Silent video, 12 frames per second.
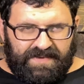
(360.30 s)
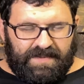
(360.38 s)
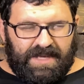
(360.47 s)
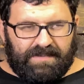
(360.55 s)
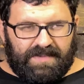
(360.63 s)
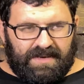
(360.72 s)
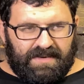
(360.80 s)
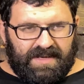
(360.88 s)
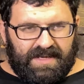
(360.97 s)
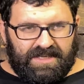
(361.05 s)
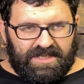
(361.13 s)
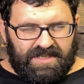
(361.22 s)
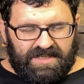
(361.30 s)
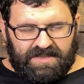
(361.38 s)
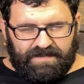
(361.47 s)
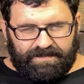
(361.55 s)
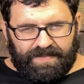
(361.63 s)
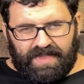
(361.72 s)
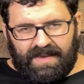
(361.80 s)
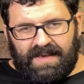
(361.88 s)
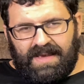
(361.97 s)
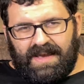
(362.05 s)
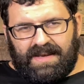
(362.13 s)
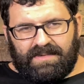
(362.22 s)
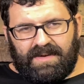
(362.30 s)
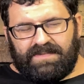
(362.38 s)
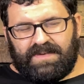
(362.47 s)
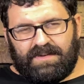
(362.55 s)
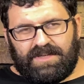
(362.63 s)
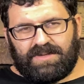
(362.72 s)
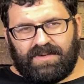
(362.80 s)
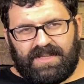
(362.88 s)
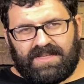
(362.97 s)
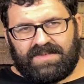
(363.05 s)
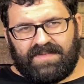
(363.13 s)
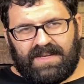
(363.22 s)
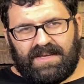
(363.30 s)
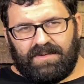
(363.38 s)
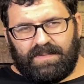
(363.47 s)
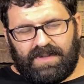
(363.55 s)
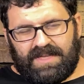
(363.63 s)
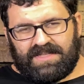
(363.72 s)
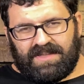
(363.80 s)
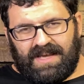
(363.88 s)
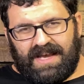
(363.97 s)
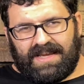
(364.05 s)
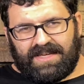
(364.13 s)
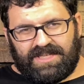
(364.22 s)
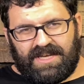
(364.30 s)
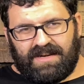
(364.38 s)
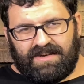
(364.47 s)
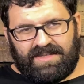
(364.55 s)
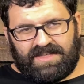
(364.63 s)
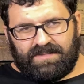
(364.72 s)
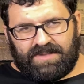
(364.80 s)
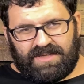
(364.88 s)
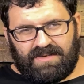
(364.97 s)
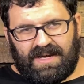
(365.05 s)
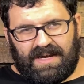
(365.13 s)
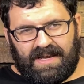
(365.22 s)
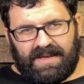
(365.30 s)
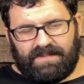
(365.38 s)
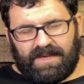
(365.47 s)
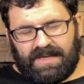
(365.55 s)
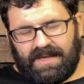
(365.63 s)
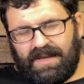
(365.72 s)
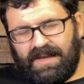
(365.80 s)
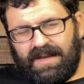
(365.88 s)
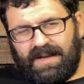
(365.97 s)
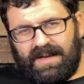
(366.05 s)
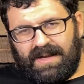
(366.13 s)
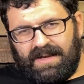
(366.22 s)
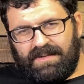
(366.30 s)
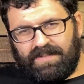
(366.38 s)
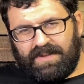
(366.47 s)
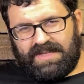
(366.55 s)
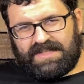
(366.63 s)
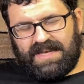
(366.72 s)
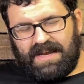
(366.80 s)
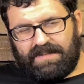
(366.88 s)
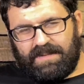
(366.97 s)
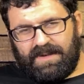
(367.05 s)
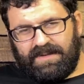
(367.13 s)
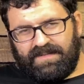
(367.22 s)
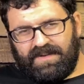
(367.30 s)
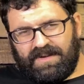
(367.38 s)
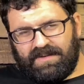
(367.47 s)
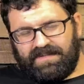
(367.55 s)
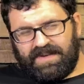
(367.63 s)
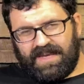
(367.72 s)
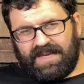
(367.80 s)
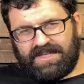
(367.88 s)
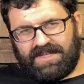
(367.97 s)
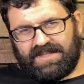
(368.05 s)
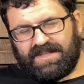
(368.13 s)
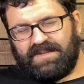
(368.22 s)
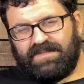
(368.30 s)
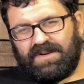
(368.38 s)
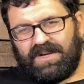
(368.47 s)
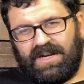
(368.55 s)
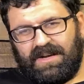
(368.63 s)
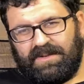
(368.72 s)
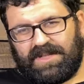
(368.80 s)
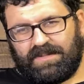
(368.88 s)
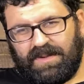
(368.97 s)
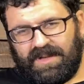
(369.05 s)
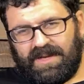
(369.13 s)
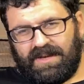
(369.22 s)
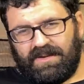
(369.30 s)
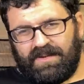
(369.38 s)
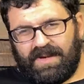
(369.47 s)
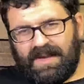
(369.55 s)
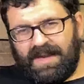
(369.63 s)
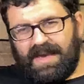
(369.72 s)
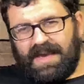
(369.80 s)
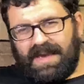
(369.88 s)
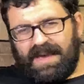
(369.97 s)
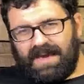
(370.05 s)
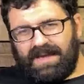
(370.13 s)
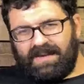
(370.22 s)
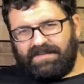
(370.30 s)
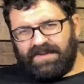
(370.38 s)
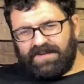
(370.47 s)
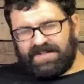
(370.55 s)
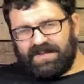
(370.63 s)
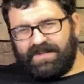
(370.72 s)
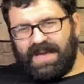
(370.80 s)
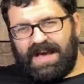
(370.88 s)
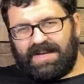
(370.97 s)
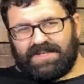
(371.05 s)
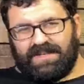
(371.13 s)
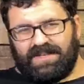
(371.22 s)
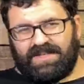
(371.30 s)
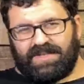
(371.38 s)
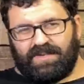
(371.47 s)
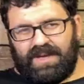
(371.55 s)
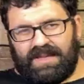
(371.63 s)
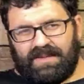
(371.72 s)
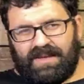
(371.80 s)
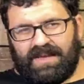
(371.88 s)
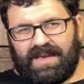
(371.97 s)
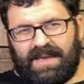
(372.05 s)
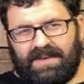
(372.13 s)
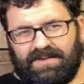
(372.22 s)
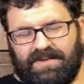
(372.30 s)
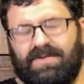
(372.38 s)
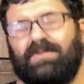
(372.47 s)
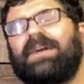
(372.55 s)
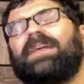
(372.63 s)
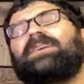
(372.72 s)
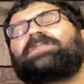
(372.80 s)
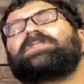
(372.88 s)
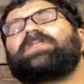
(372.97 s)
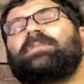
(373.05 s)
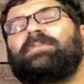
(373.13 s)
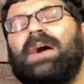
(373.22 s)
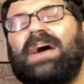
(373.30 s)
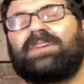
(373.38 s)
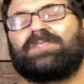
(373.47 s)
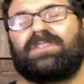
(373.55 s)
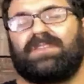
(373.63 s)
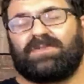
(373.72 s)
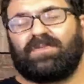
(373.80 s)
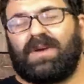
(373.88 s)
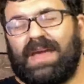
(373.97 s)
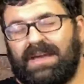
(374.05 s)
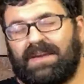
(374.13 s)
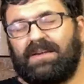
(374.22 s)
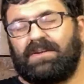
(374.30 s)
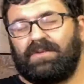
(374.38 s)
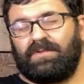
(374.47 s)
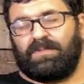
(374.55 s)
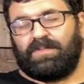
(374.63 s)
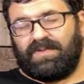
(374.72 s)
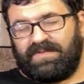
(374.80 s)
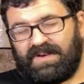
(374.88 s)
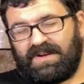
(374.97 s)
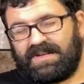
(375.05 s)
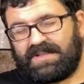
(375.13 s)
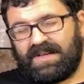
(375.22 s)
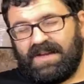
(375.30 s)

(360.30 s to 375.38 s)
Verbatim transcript: main bearing engines. Anyway, if you enjoy this video, please like, share, and subscribe. Uh, please tap the bell for notifications. Leave your comments below. And if you're some passionless twit like Andrew, or no, wait, I should say a passionless wanker who prefers